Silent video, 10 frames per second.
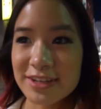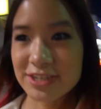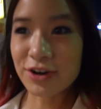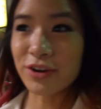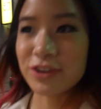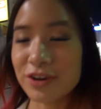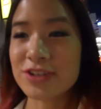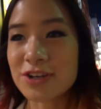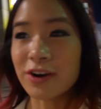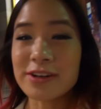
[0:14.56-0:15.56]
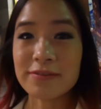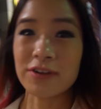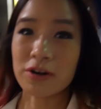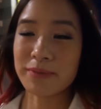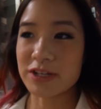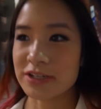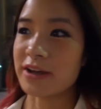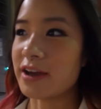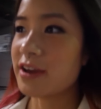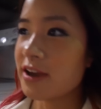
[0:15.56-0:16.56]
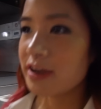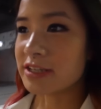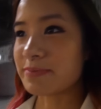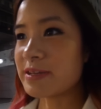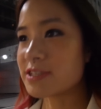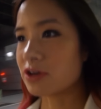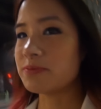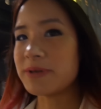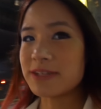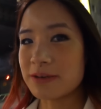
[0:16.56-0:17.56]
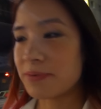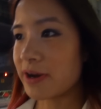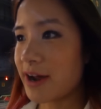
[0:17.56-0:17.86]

in Tokyo. Sorry I didn't vlog much today, it's been so busy, but